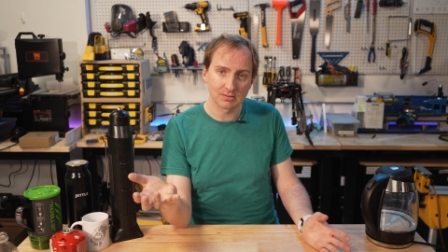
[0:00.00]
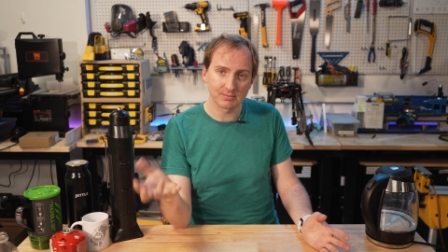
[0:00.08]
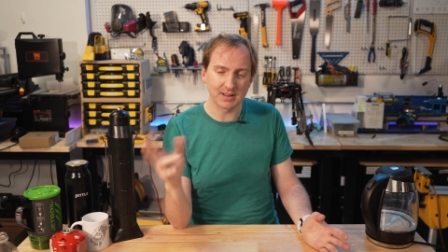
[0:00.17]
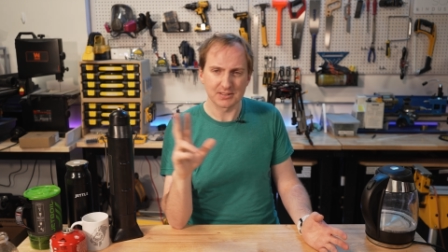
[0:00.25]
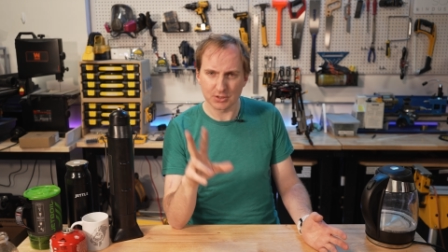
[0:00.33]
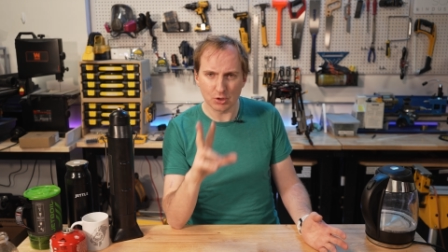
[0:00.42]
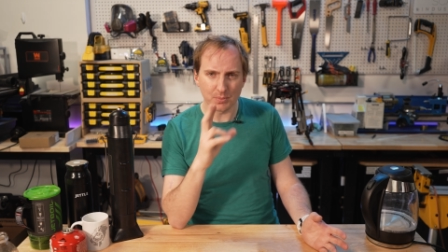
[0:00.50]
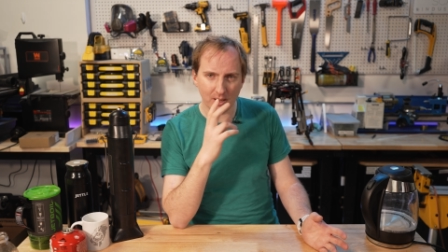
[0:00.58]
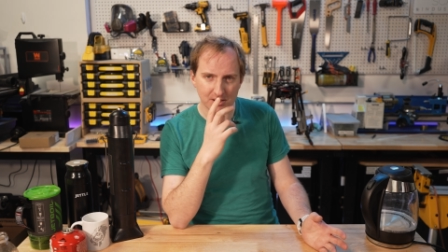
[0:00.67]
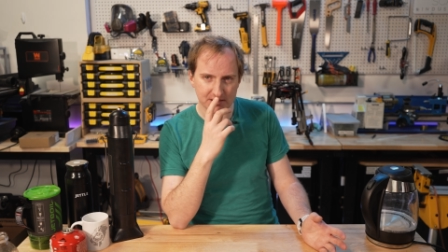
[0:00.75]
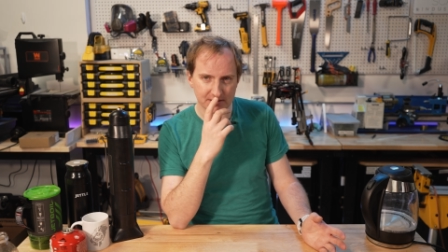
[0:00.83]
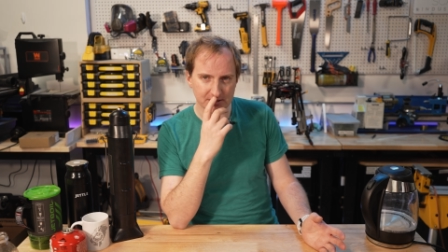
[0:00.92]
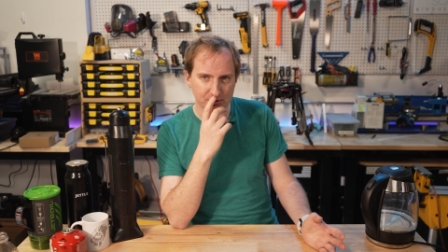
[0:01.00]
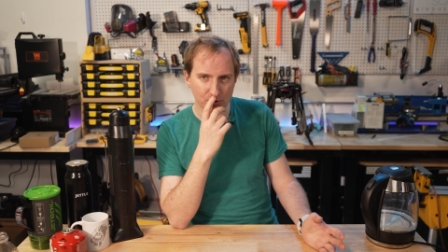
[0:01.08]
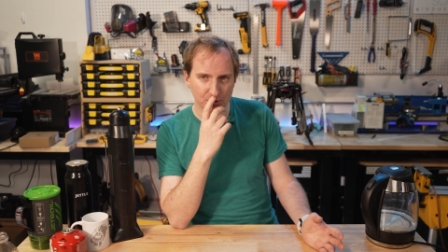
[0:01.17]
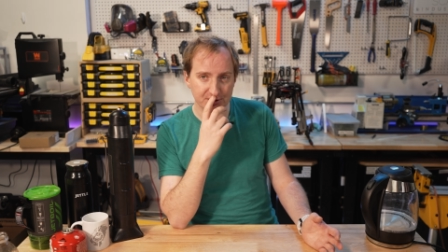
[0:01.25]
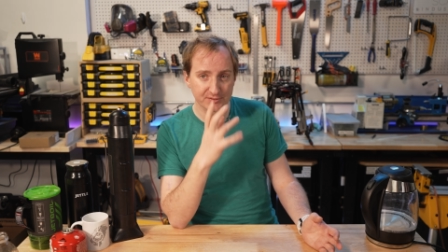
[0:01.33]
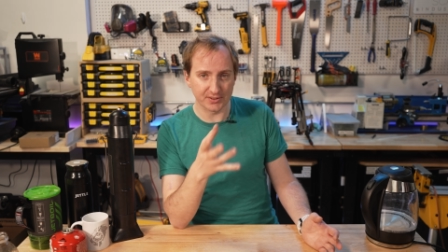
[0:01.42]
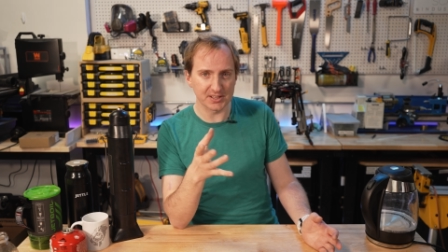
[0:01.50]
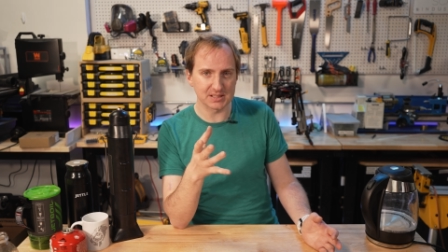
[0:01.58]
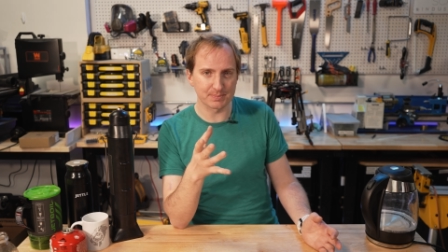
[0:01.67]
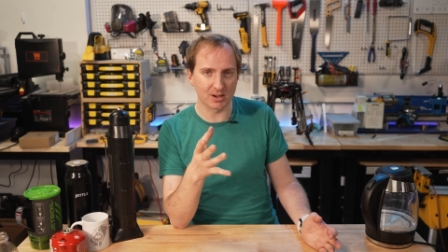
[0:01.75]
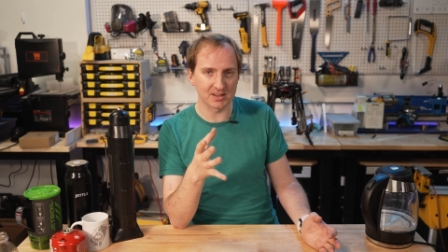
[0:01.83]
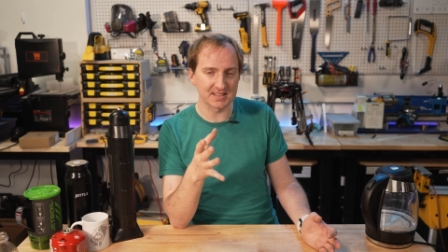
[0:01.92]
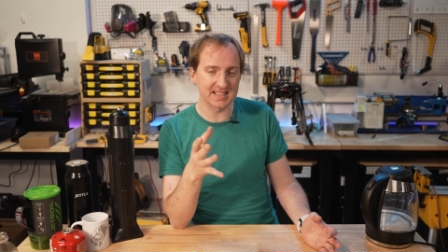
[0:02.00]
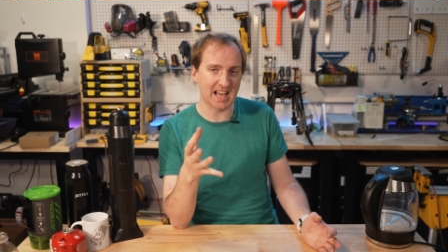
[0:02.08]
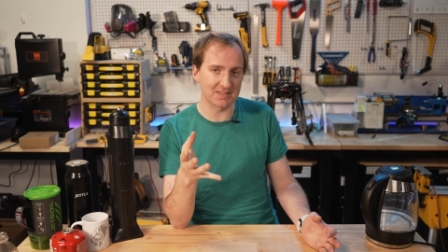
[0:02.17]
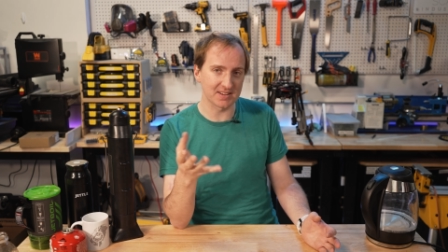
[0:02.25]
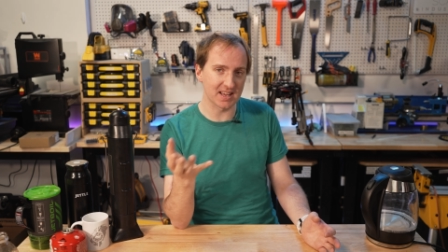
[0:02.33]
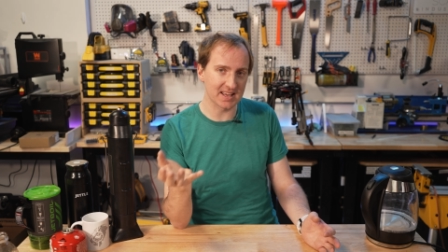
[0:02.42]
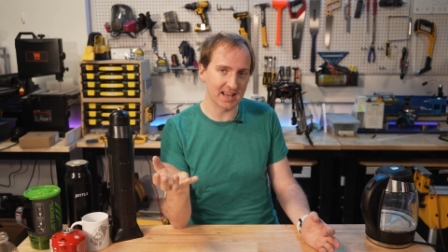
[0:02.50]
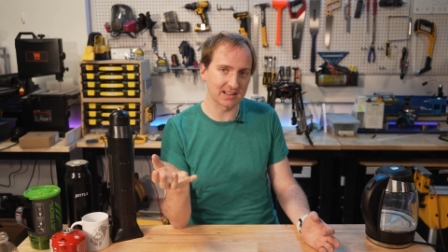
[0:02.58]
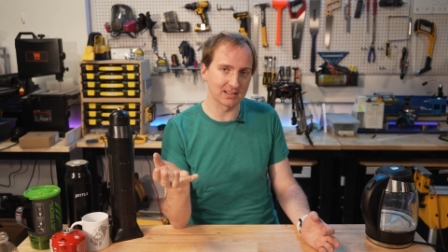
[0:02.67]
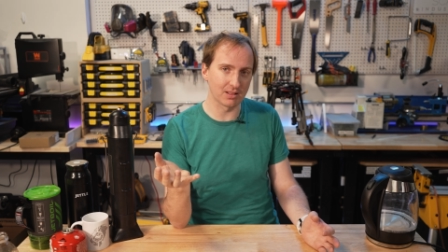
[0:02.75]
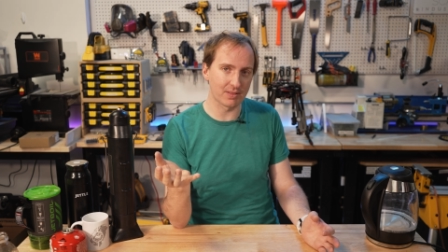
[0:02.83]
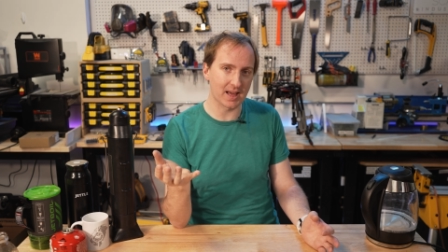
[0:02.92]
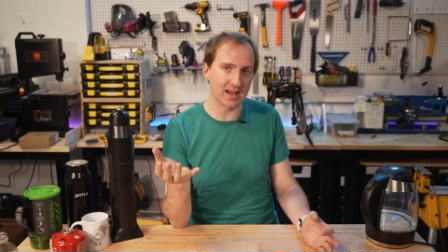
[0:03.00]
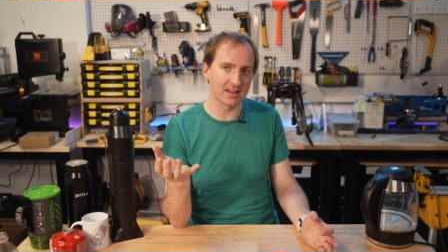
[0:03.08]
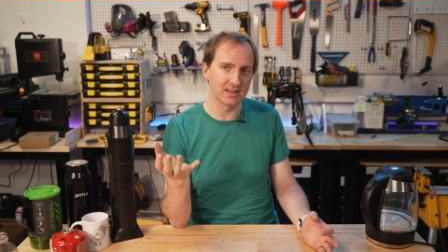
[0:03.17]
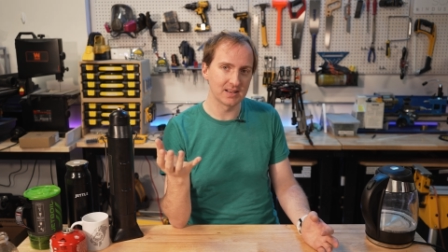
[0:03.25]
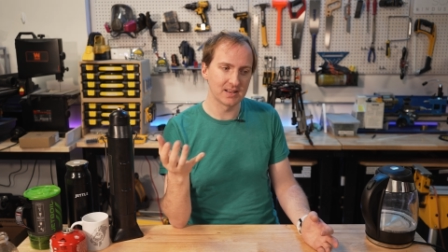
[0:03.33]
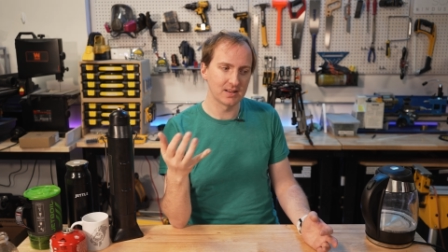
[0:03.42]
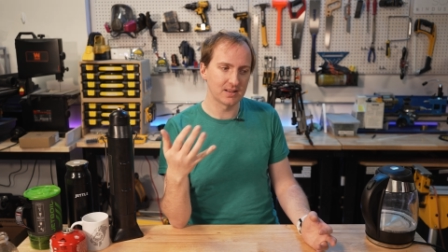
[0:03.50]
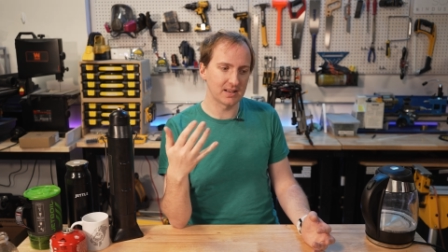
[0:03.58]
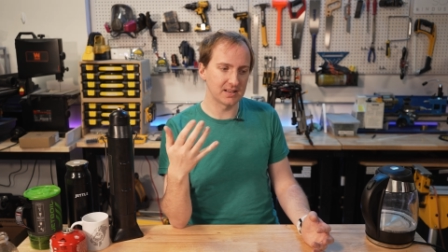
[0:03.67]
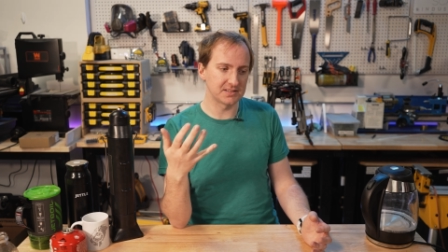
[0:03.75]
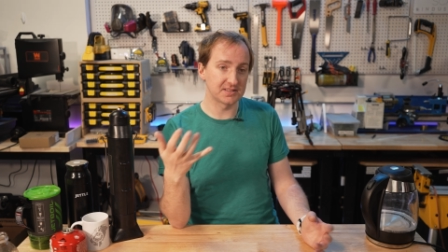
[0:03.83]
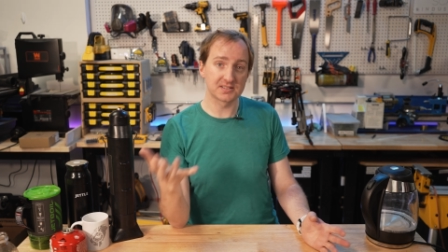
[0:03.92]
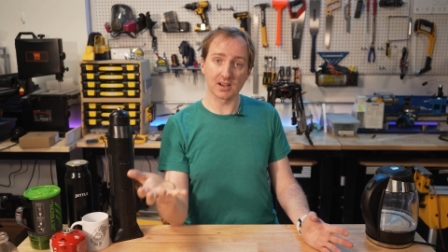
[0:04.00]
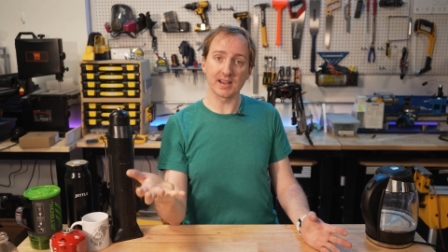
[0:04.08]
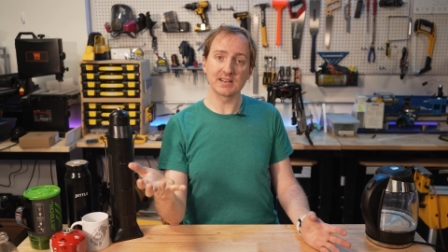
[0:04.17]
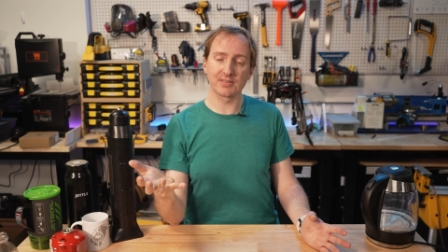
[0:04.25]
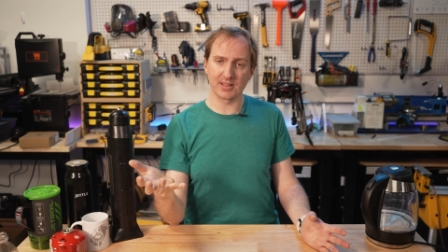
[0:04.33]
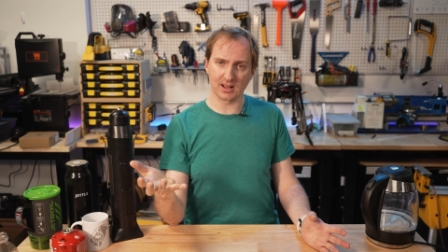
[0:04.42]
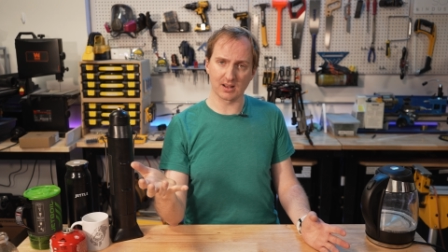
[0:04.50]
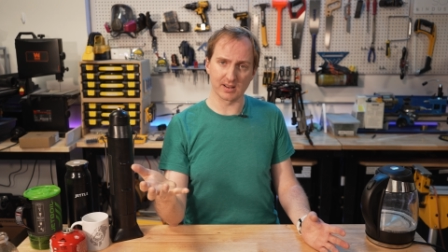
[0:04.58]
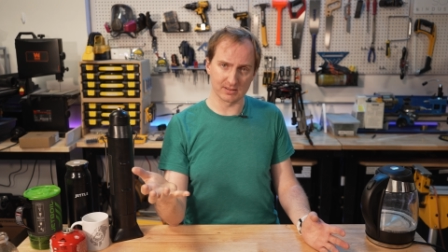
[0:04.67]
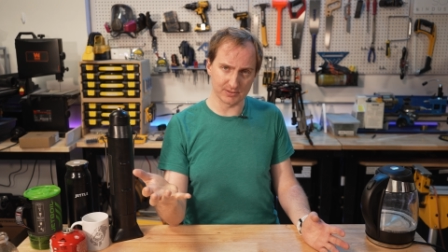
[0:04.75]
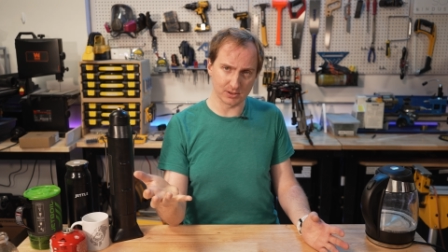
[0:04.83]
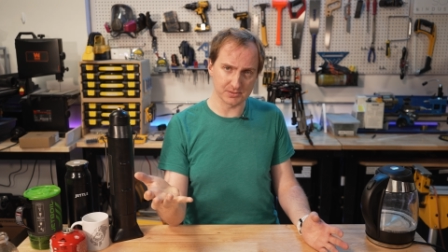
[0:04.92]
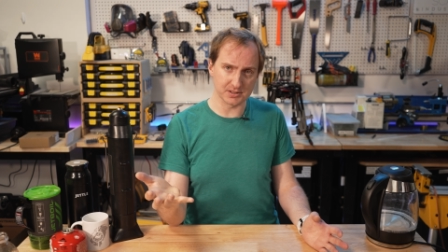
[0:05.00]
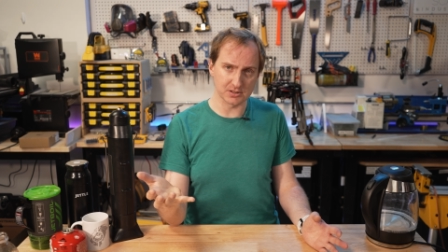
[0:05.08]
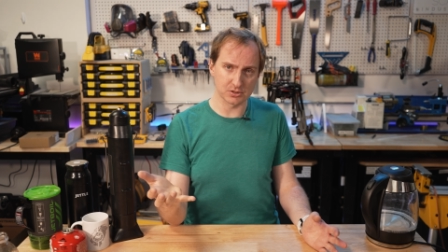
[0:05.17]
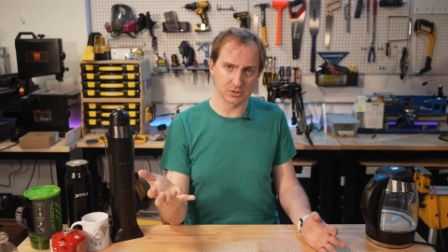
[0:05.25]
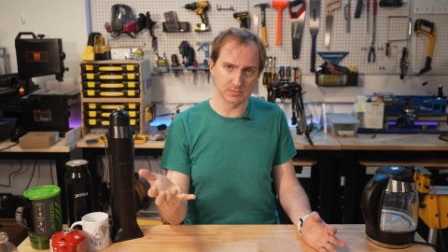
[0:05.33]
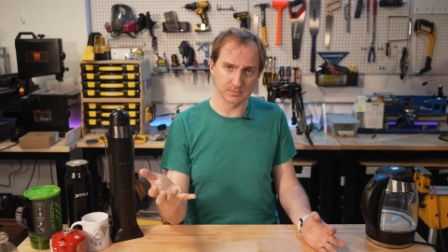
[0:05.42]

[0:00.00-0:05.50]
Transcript: There's 2 parts of this, of course. The first part is having a kettle that is designed for that higher voltage.